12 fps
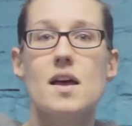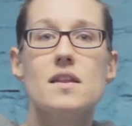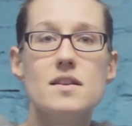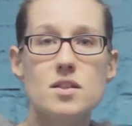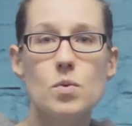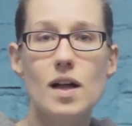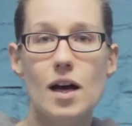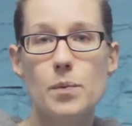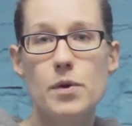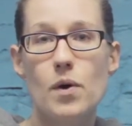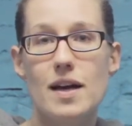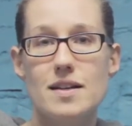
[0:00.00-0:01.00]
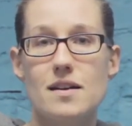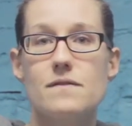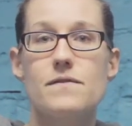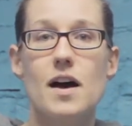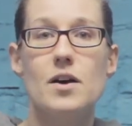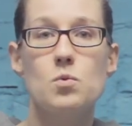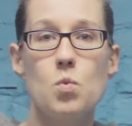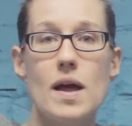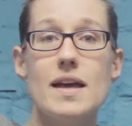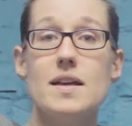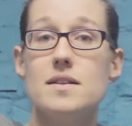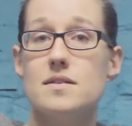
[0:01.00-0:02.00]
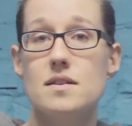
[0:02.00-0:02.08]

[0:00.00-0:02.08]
This will help you identify ways